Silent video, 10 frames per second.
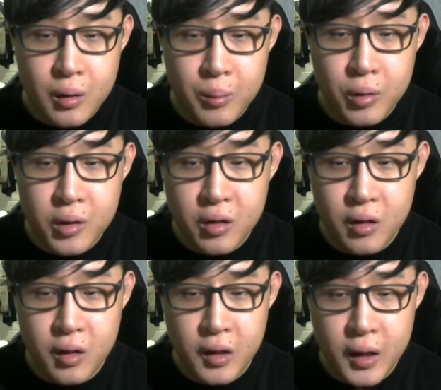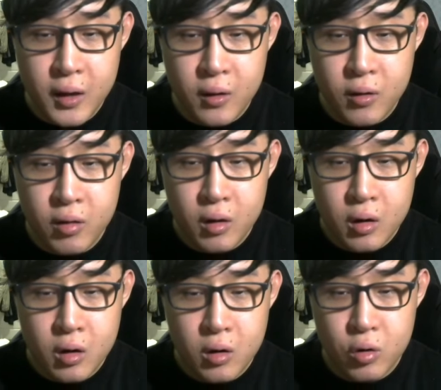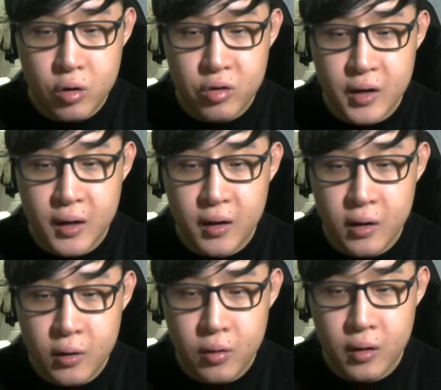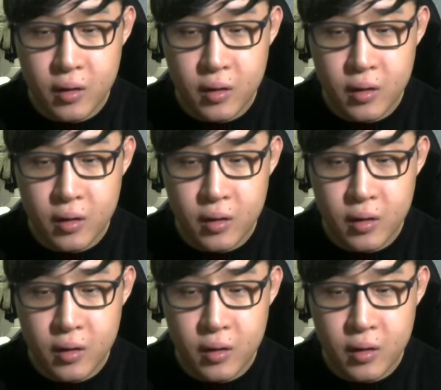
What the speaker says: bonuses in kills, Roshan kills and